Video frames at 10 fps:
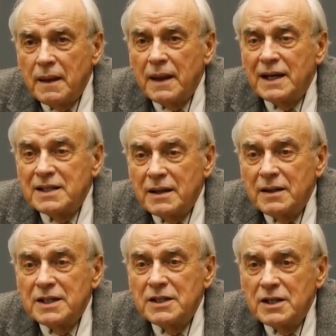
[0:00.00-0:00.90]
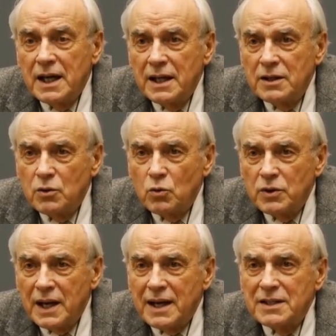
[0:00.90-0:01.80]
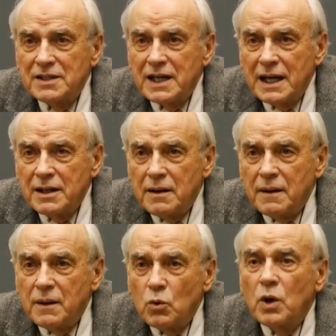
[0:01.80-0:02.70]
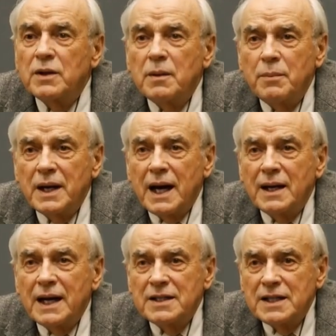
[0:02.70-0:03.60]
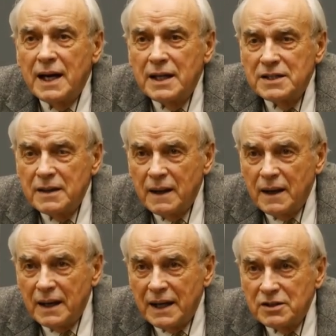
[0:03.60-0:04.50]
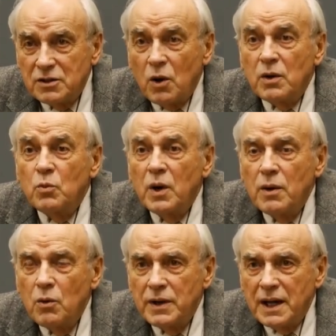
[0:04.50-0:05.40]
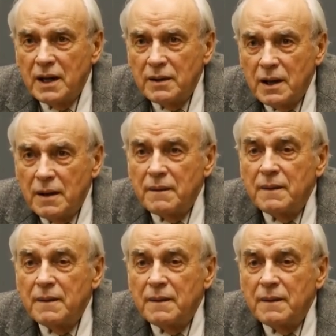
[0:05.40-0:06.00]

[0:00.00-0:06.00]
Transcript: Is it this state or that state? Quantum mechanics says it's not one or the other.